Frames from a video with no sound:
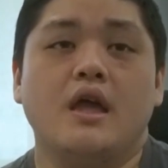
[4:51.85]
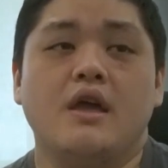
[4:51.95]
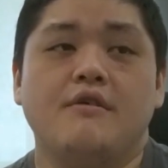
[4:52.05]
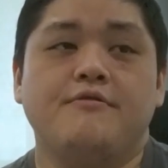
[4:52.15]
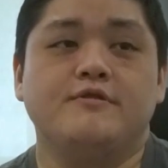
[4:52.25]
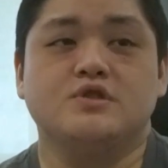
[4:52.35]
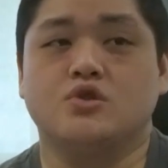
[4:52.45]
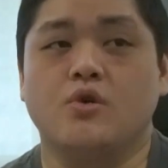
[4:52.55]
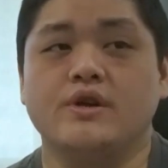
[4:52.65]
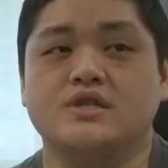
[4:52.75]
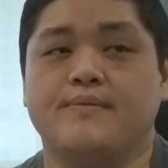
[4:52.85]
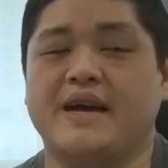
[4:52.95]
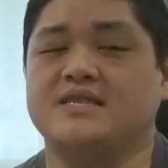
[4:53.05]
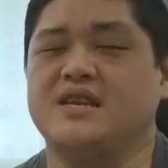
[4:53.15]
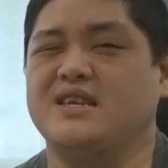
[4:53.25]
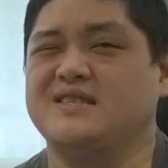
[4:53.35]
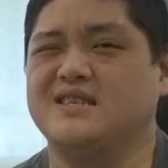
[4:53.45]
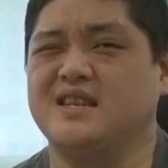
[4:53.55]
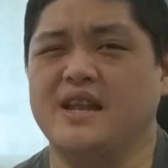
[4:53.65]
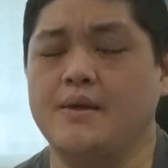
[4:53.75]
If storage capacity
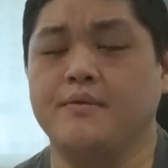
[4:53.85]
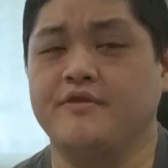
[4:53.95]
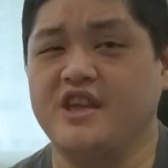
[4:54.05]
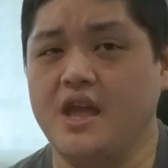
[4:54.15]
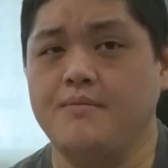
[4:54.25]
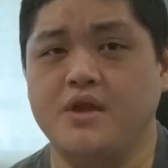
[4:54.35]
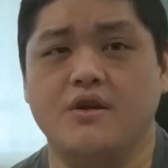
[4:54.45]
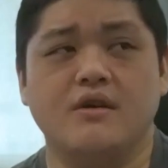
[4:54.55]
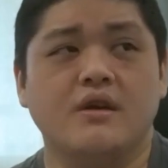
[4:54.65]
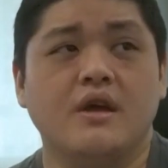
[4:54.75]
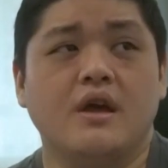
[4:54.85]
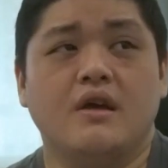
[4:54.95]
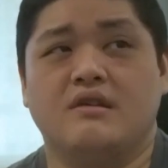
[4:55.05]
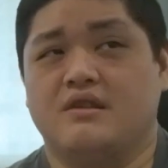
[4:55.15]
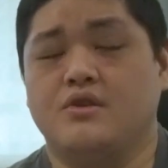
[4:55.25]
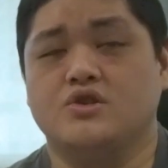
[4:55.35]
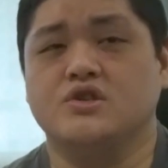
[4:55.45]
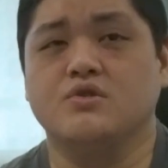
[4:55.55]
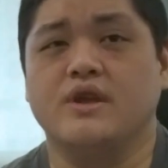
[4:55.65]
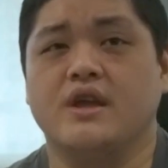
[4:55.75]
isn't the name of the game here, and you're
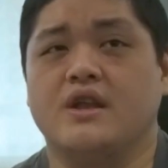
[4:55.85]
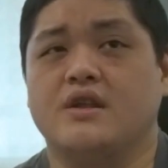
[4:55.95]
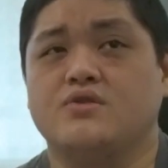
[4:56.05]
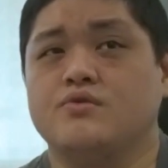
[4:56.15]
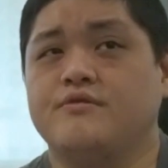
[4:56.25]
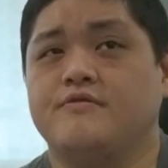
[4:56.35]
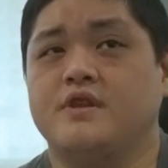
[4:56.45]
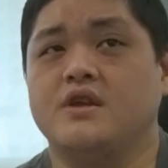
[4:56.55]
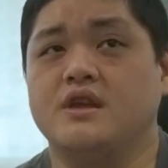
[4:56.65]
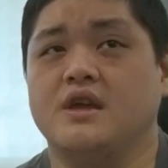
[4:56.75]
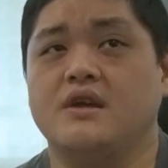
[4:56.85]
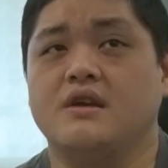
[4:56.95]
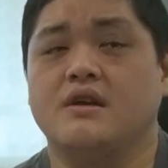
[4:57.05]
just looking at a 250 gig,